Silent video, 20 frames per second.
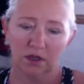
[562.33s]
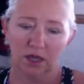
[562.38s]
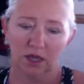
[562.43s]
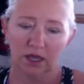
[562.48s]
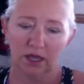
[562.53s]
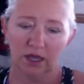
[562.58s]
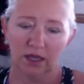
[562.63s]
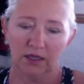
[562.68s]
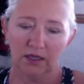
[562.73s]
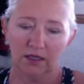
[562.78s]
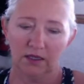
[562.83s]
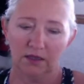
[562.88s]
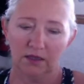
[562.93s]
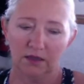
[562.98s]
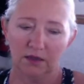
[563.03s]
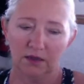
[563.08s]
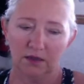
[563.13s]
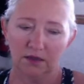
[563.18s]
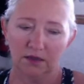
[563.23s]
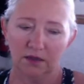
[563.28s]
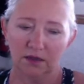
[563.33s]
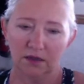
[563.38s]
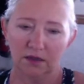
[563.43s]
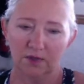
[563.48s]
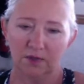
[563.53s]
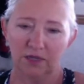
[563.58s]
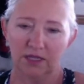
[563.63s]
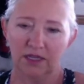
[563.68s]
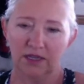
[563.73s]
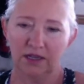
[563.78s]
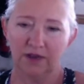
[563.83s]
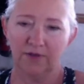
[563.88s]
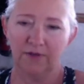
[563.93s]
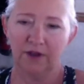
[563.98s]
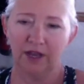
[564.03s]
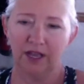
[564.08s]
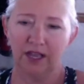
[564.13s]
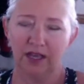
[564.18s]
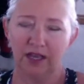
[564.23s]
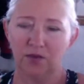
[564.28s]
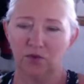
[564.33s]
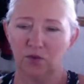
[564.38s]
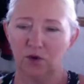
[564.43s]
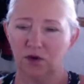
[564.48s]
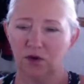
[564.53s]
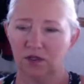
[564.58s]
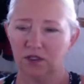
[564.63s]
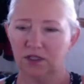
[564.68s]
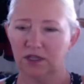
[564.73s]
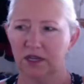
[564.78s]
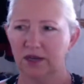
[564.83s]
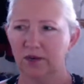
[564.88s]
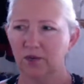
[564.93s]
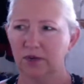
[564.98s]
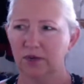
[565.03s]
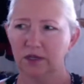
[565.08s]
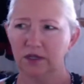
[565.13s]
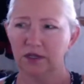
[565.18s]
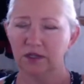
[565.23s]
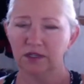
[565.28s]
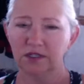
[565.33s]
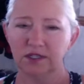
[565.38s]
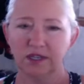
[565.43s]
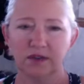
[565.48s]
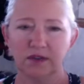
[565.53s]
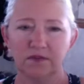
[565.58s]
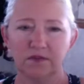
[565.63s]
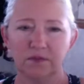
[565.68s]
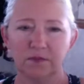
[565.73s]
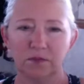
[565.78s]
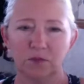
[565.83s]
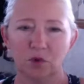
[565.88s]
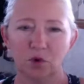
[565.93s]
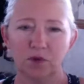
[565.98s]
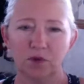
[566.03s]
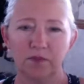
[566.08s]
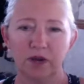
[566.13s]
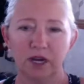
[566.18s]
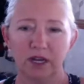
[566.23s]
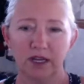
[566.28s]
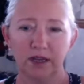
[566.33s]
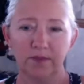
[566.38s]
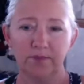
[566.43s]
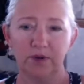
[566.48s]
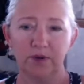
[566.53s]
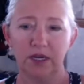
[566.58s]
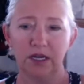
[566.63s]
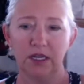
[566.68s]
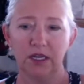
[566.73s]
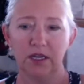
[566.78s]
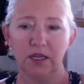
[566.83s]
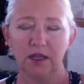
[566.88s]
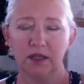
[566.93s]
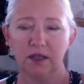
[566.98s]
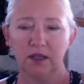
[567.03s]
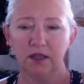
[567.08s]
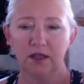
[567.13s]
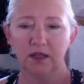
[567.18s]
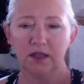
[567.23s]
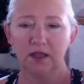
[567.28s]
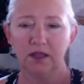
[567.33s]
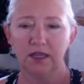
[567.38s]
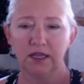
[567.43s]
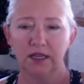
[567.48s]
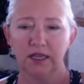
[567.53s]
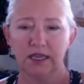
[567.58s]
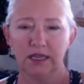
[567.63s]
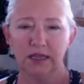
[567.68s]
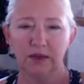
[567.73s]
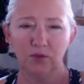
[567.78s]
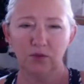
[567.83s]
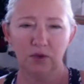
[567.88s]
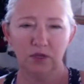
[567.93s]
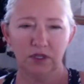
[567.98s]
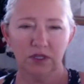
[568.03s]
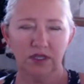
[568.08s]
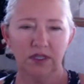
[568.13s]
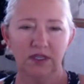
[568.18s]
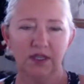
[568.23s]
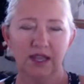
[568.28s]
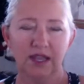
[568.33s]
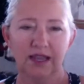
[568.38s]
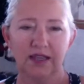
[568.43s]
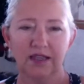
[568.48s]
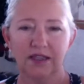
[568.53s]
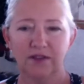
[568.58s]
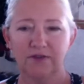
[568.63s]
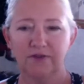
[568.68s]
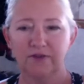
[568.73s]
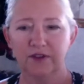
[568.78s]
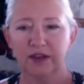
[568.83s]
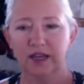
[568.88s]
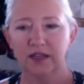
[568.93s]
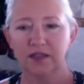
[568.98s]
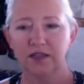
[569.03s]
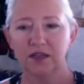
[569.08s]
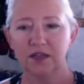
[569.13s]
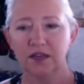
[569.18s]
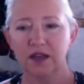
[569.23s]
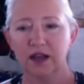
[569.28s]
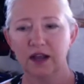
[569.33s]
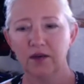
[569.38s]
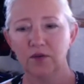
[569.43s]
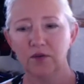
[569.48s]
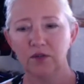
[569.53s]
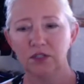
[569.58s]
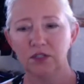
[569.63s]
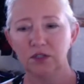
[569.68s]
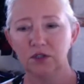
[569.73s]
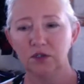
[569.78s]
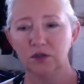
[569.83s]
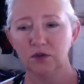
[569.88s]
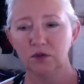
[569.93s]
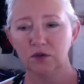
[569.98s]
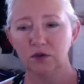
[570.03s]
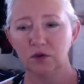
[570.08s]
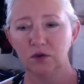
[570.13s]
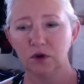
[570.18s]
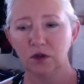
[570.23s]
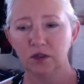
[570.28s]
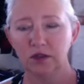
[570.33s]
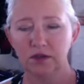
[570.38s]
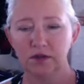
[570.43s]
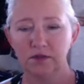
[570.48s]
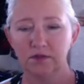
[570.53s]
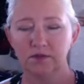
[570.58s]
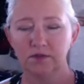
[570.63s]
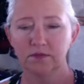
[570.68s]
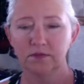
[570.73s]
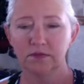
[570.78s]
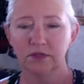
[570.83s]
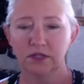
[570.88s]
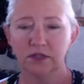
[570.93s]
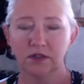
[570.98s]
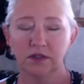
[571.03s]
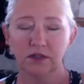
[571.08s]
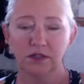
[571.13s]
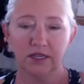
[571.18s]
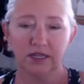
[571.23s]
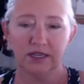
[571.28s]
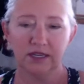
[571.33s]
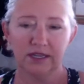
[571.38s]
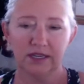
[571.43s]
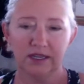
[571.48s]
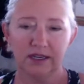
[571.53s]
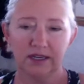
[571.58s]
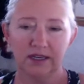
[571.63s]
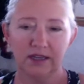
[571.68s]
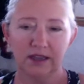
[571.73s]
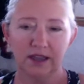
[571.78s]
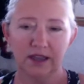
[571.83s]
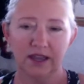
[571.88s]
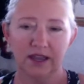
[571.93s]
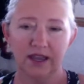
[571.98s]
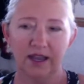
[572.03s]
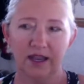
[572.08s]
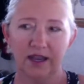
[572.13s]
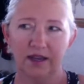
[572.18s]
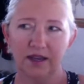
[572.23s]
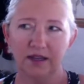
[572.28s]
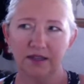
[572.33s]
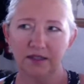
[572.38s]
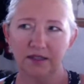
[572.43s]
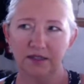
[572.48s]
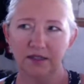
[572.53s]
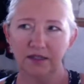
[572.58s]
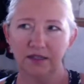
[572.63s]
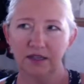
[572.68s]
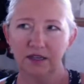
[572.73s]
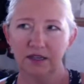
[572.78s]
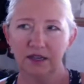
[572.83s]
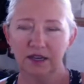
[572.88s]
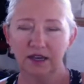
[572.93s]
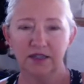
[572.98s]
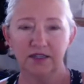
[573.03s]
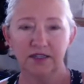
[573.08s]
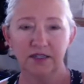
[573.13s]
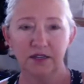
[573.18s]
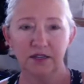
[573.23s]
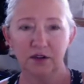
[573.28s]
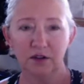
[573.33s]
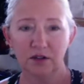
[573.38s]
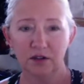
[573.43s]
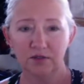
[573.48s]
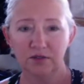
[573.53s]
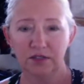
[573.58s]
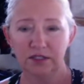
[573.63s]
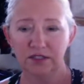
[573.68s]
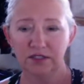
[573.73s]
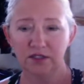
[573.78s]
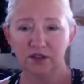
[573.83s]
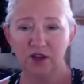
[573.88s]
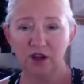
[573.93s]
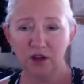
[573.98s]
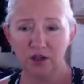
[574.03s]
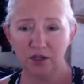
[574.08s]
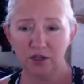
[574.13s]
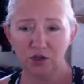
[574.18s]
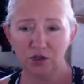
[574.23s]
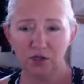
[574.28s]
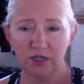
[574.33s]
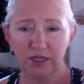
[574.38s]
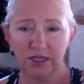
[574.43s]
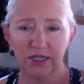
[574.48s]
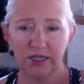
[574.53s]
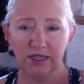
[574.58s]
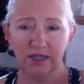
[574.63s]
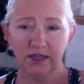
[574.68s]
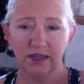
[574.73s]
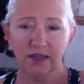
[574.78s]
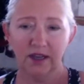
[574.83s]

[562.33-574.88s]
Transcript: And I mean, if I had worked, yeah, we could have saved more money, but he really liked the fact that I would do all the cleaning, and I did all of his laundry.